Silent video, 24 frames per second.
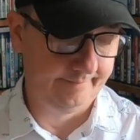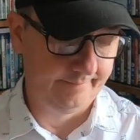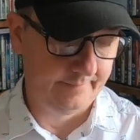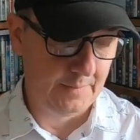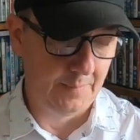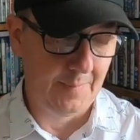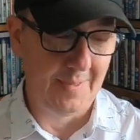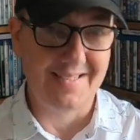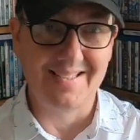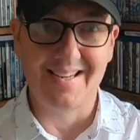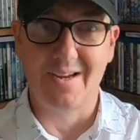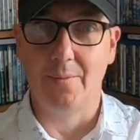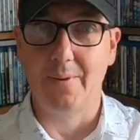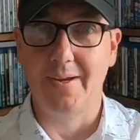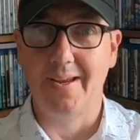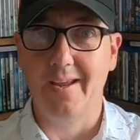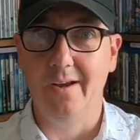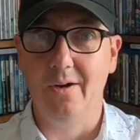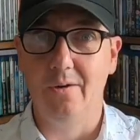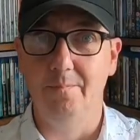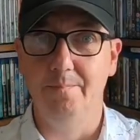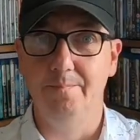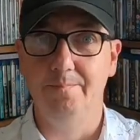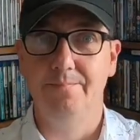Depends how we
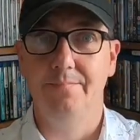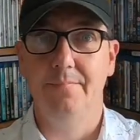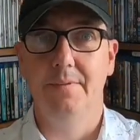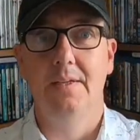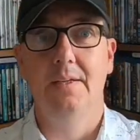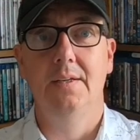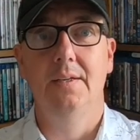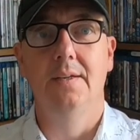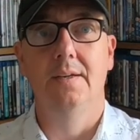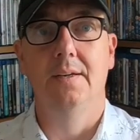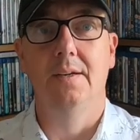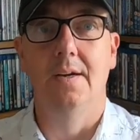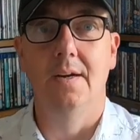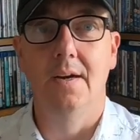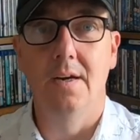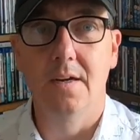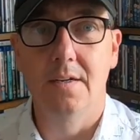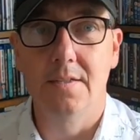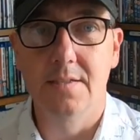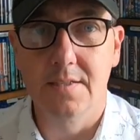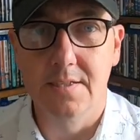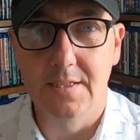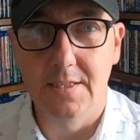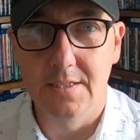get on.
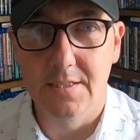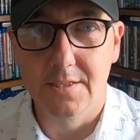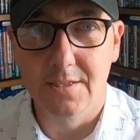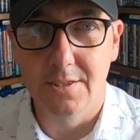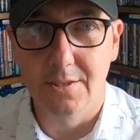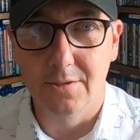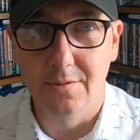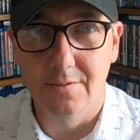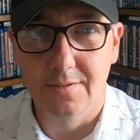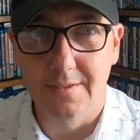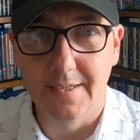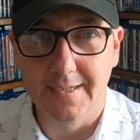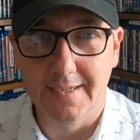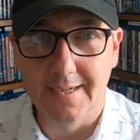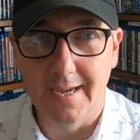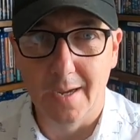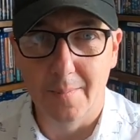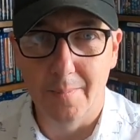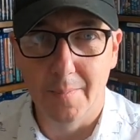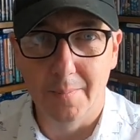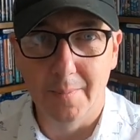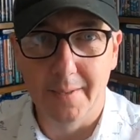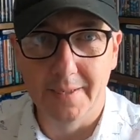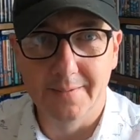See you soon. Take care.
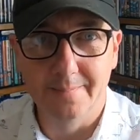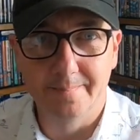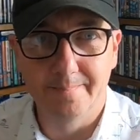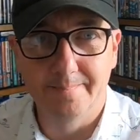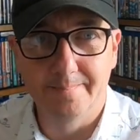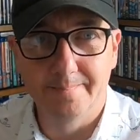Bye-bye.